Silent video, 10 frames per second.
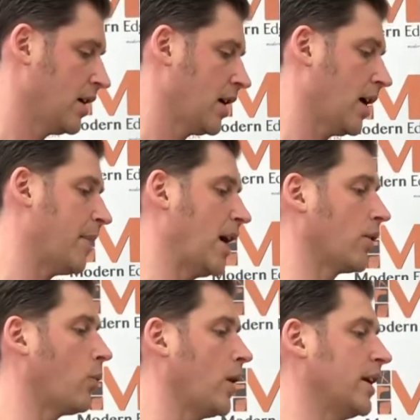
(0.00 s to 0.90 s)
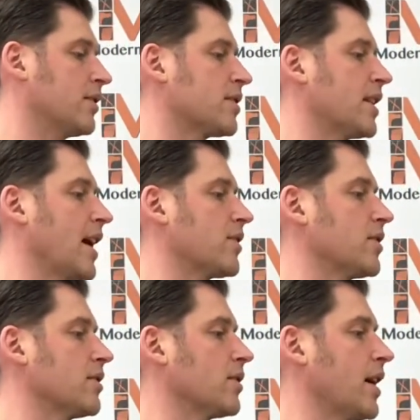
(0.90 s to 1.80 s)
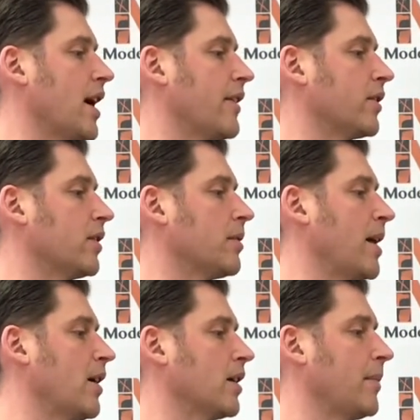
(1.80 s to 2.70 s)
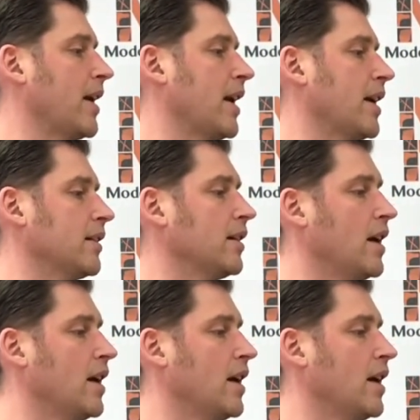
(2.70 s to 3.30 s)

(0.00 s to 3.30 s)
about a 1-inch section so I have a good amount in my hand.